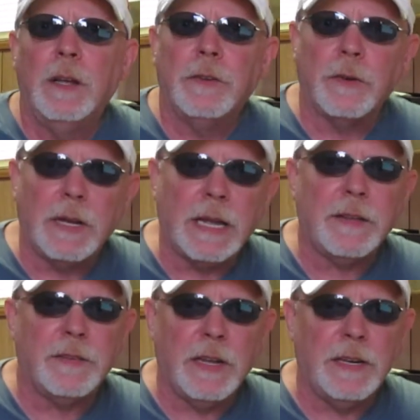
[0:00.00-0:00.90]
So I got
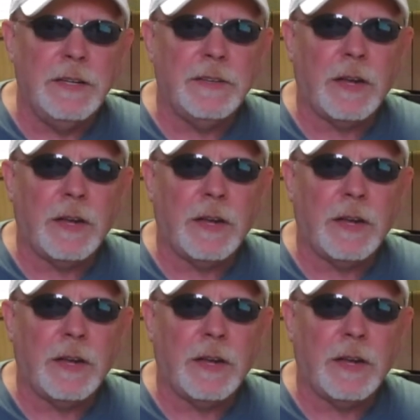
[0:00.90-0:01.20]
the settings,